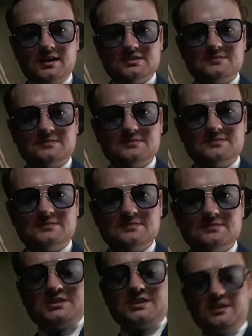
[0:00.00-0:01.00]
subscribe to
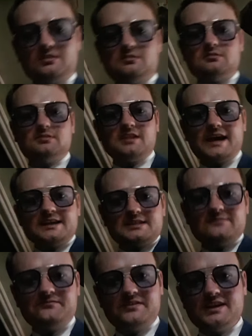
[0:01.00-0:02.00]
my channel, like the
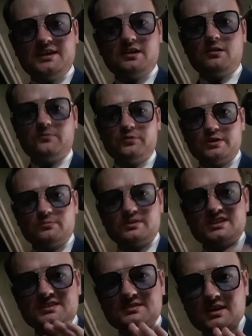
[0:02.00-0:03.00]
video. If we
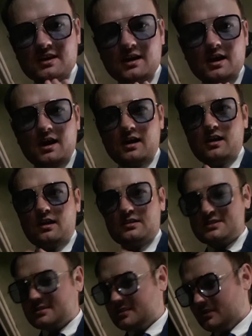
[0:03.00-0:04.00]
reach,
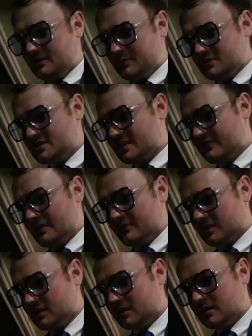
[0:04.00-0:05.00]
see, the most I've ever
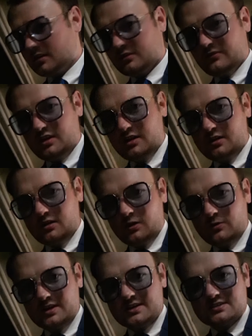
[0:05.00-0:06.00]
gotten on a
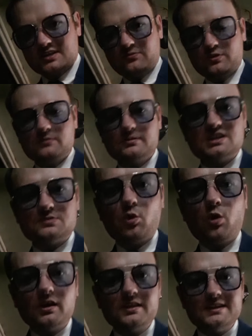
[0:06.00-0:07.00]
video is if we reach
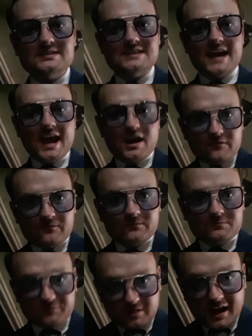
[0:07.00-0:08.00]
more than 10
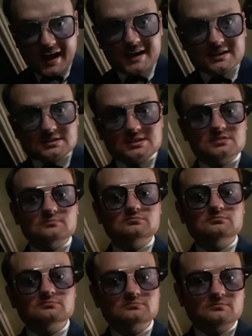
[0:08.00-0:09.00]
likes,
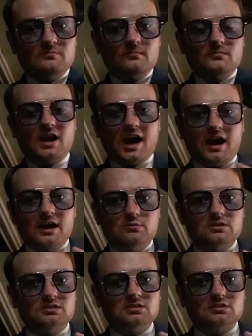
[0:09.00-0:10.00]
I
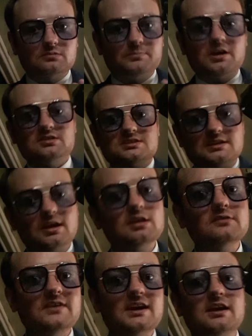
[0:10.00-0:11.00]
will post
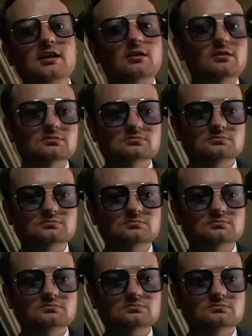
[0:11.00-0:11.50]
another video